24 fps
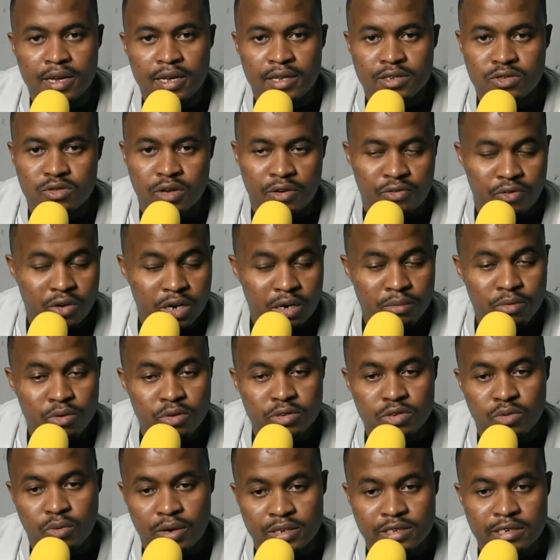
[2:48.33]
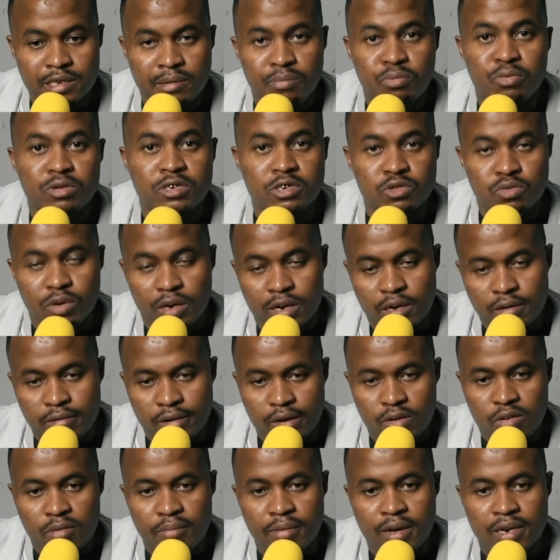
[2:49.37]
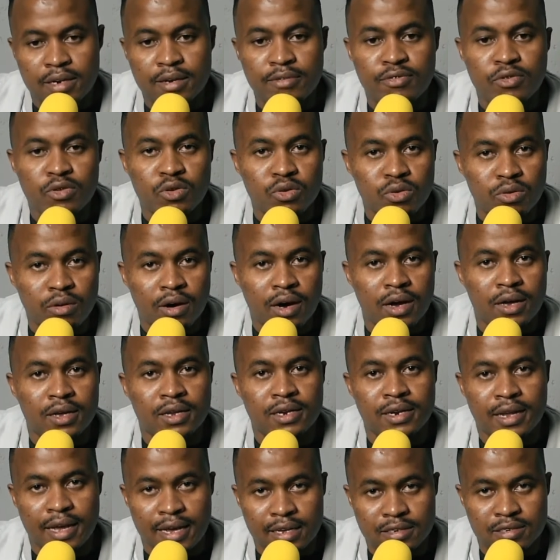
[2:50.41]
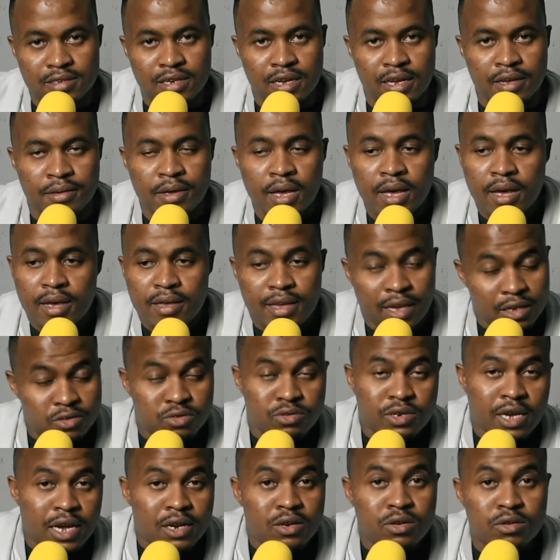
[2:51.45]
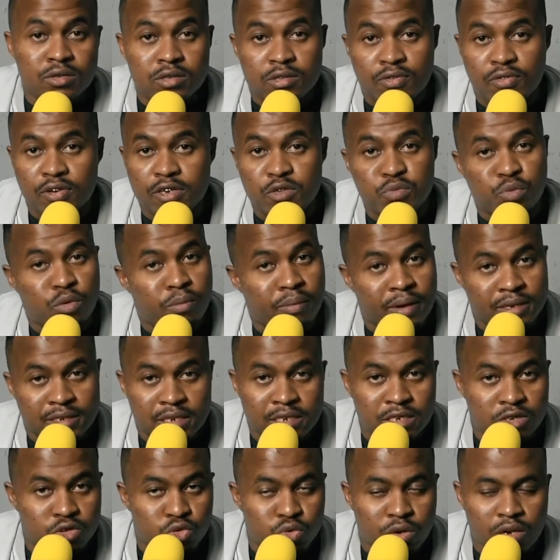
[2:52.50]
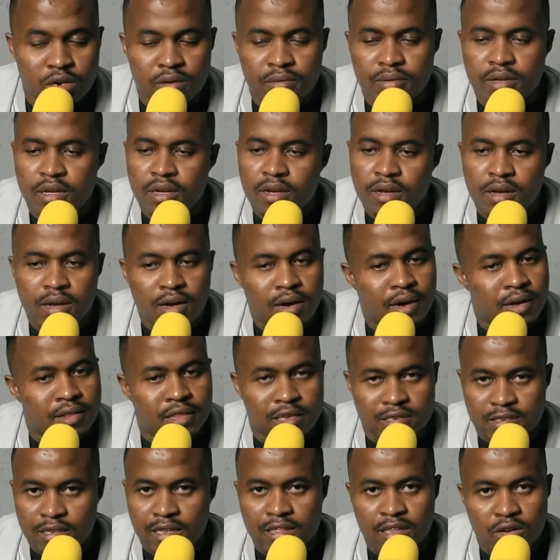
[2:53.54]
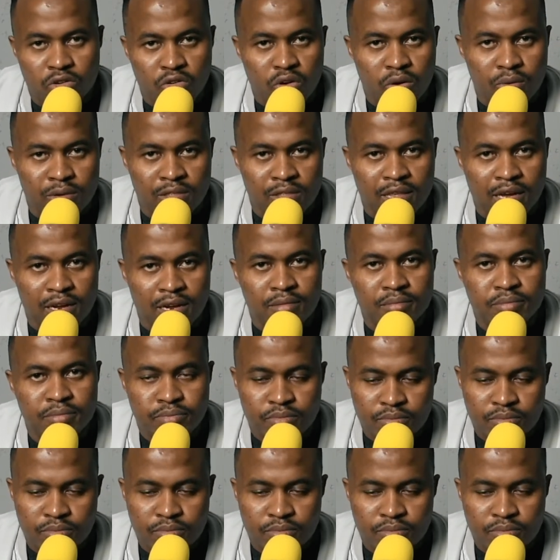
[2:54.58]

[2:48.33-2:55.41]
So if you're going to be using WhatsApp, which is what I recommend, if you are in SA, yes, you can use Facebook Messenger as well. There's nothing wrong with that.